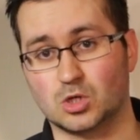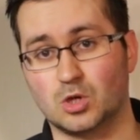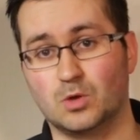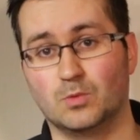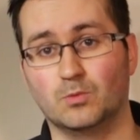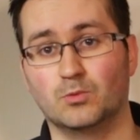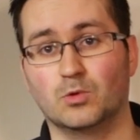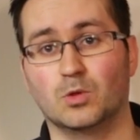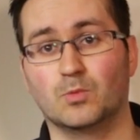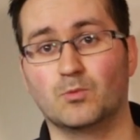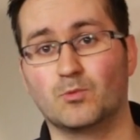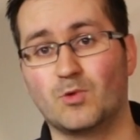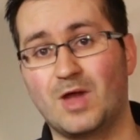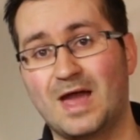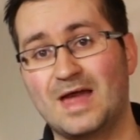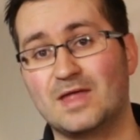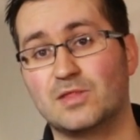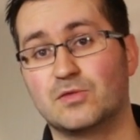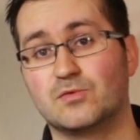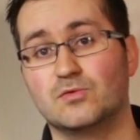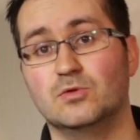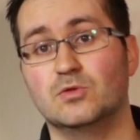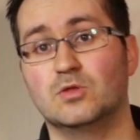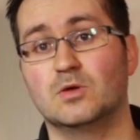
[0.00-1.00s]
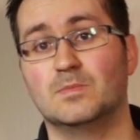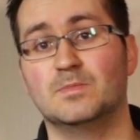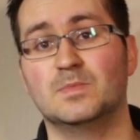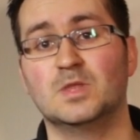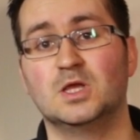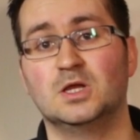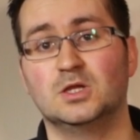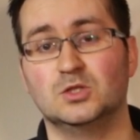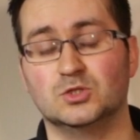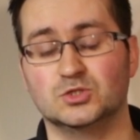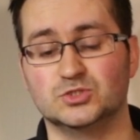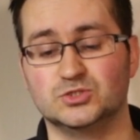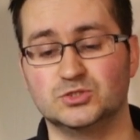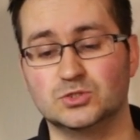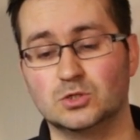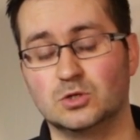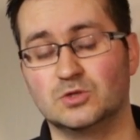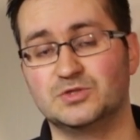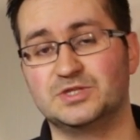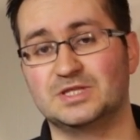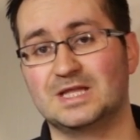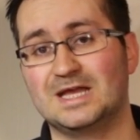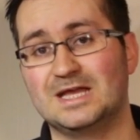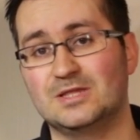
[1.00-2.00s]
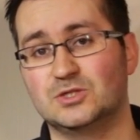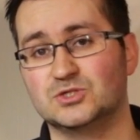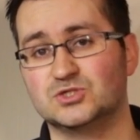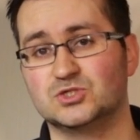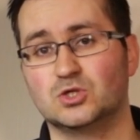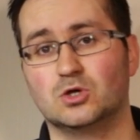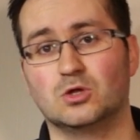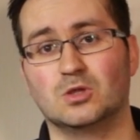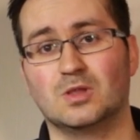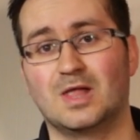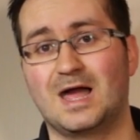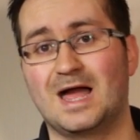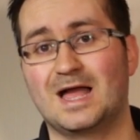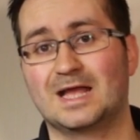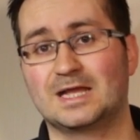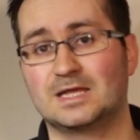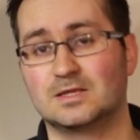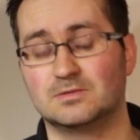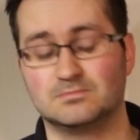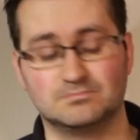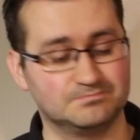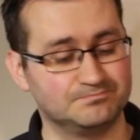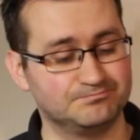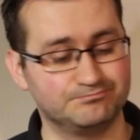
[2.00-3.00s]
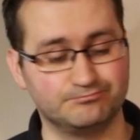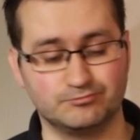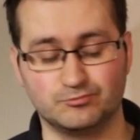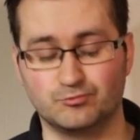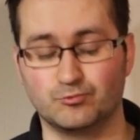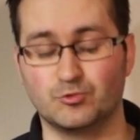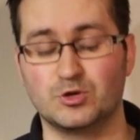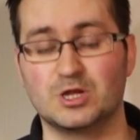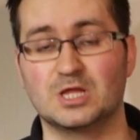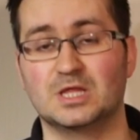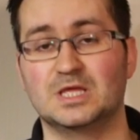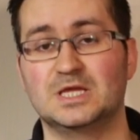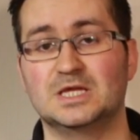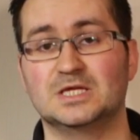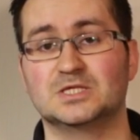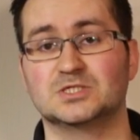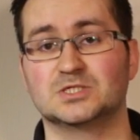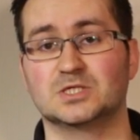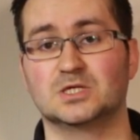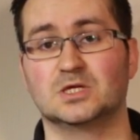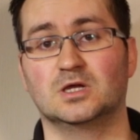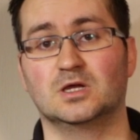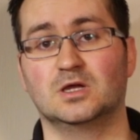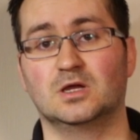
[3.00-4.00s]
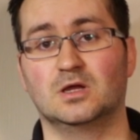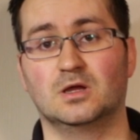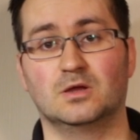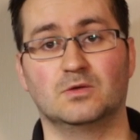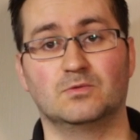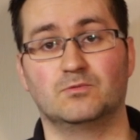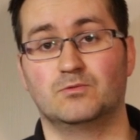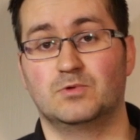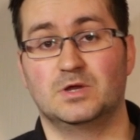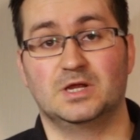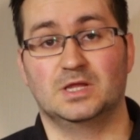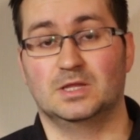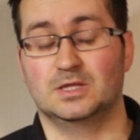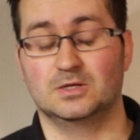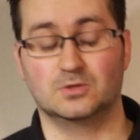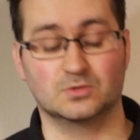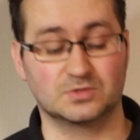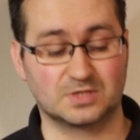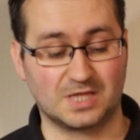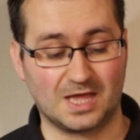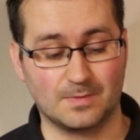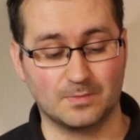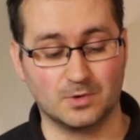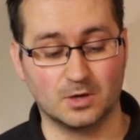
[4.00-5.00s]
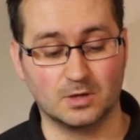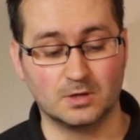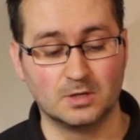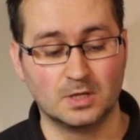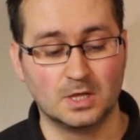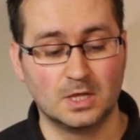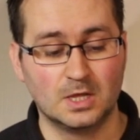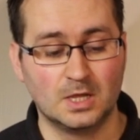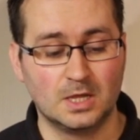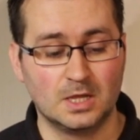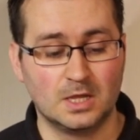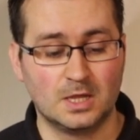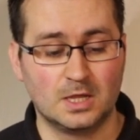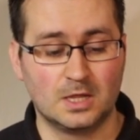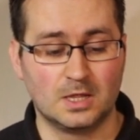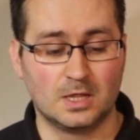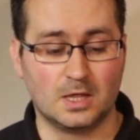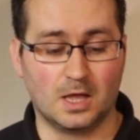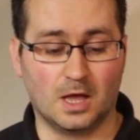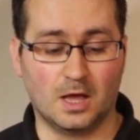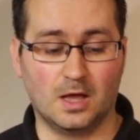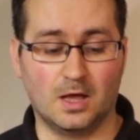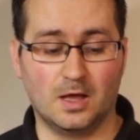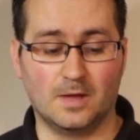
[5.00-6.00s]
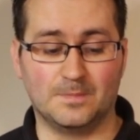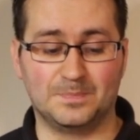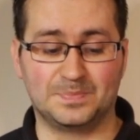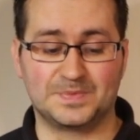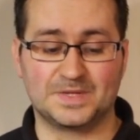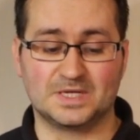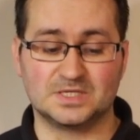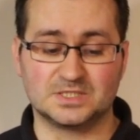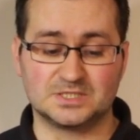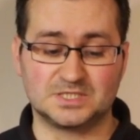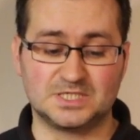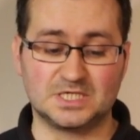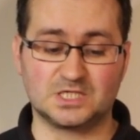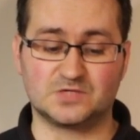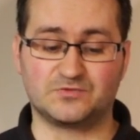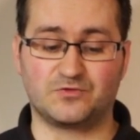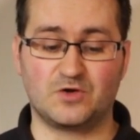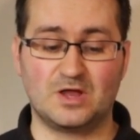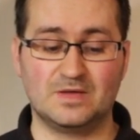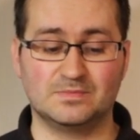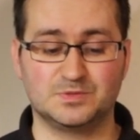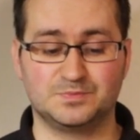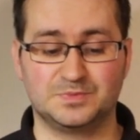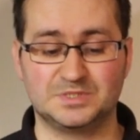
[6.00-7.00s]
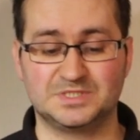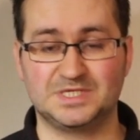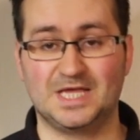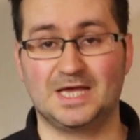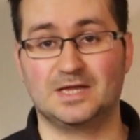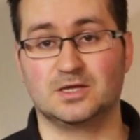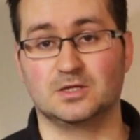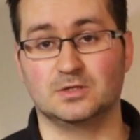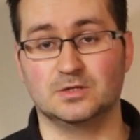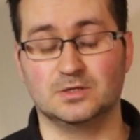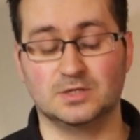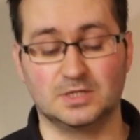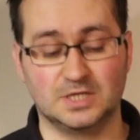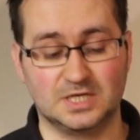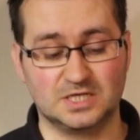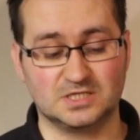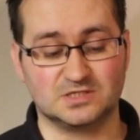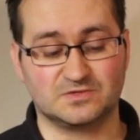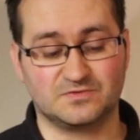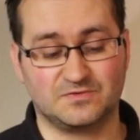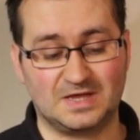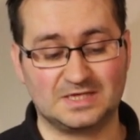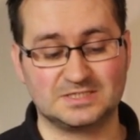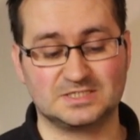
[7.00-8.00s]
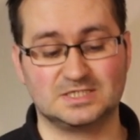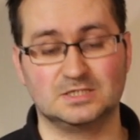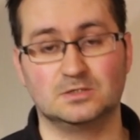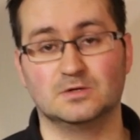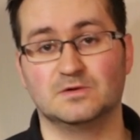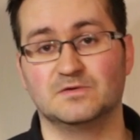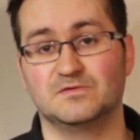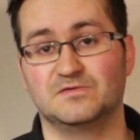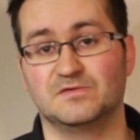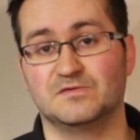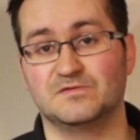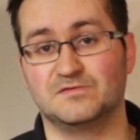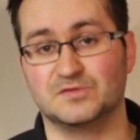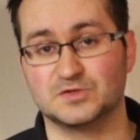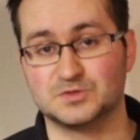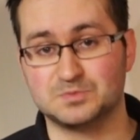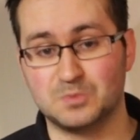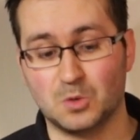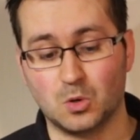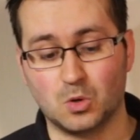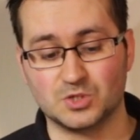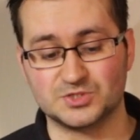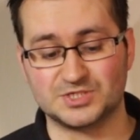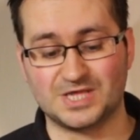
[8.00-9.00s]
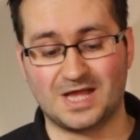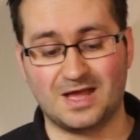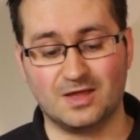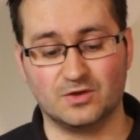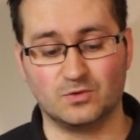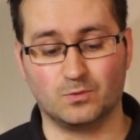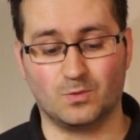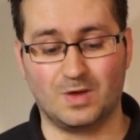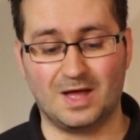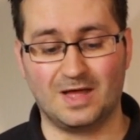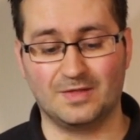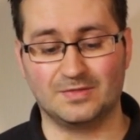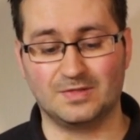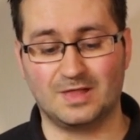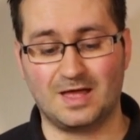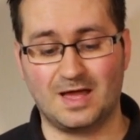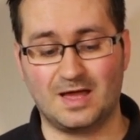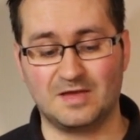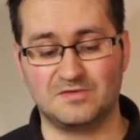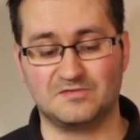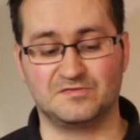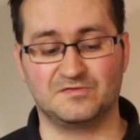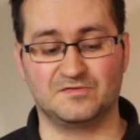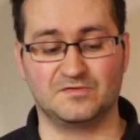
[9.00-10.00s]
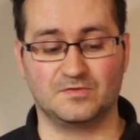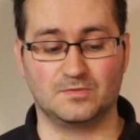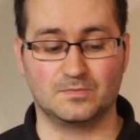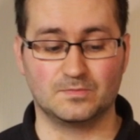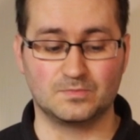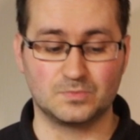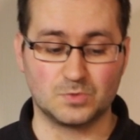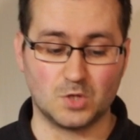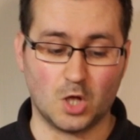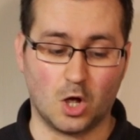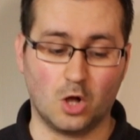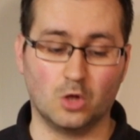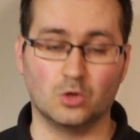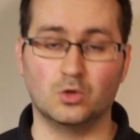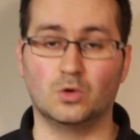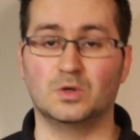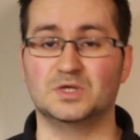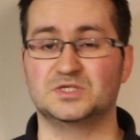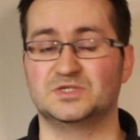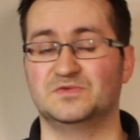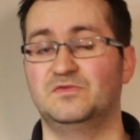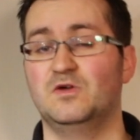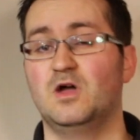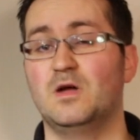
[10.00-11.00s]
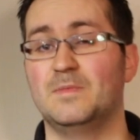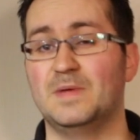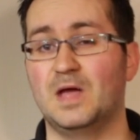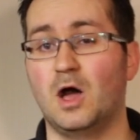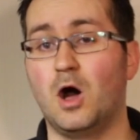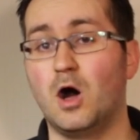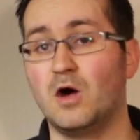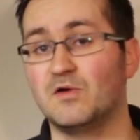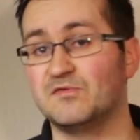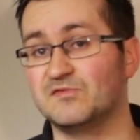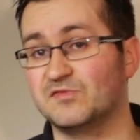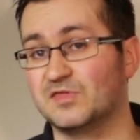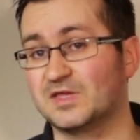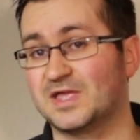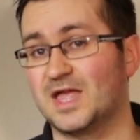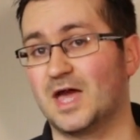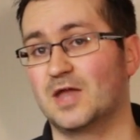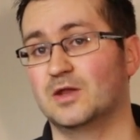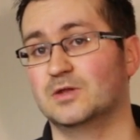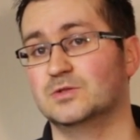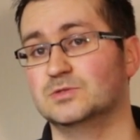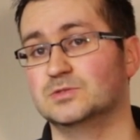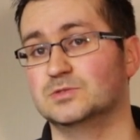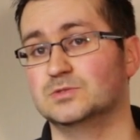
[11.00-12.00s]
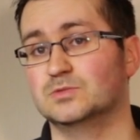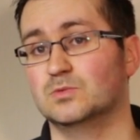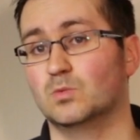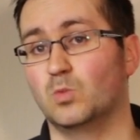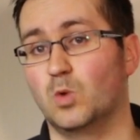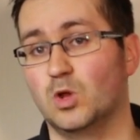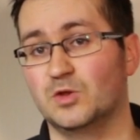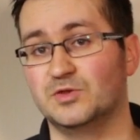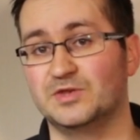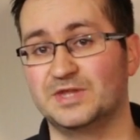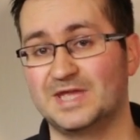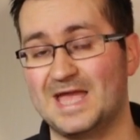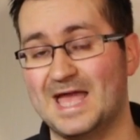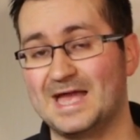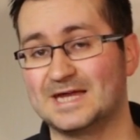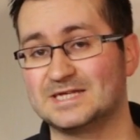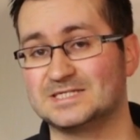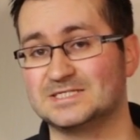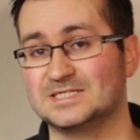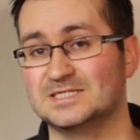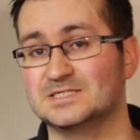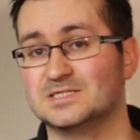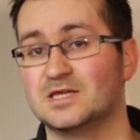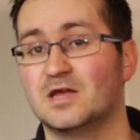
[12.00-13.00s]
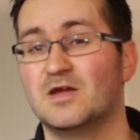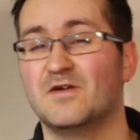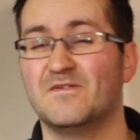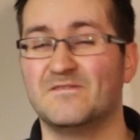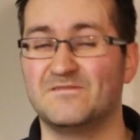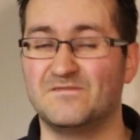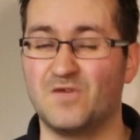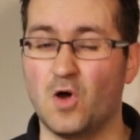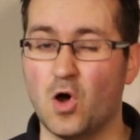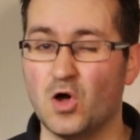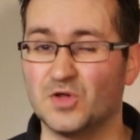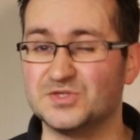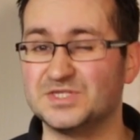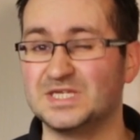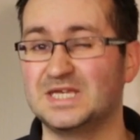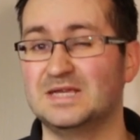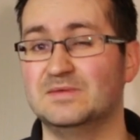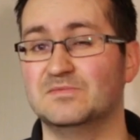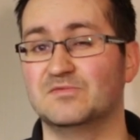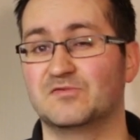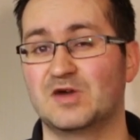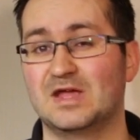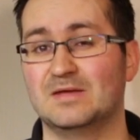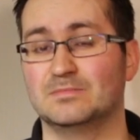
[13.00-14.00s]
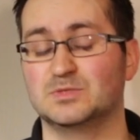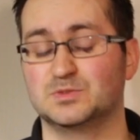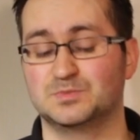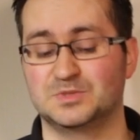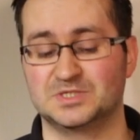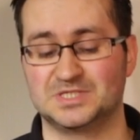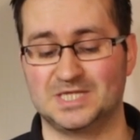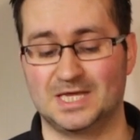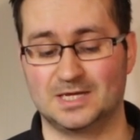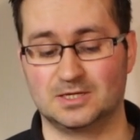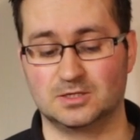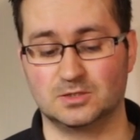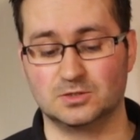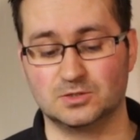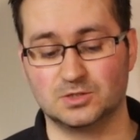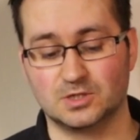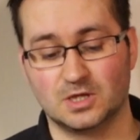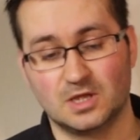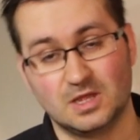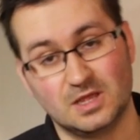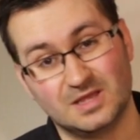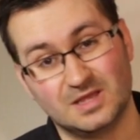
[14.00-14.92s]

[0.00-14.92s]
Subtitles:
run right through them. There's no delay. There's no lag. Really is a really good camera. 6 frames per second, it's fast enough for sports and wildlife, although it's a fair bit off the Canon 1DX's 14 frames per second.